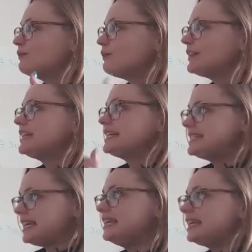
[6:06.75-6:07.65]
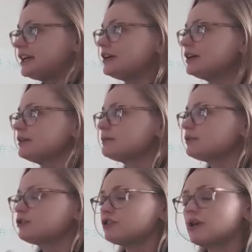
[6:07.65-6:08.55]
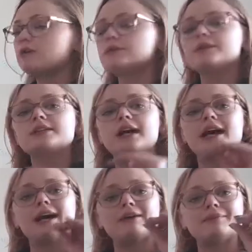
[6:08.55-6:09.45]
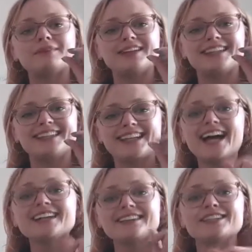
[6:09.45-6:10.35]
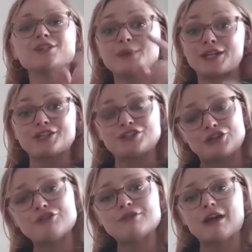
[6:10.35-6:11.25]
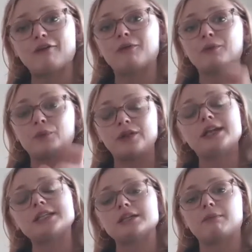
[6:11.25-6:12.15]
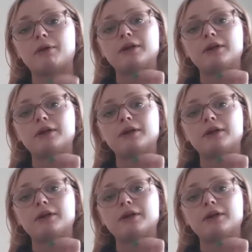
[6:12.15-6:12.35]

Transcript: what they did here shows the kind of things we can do if we're willing to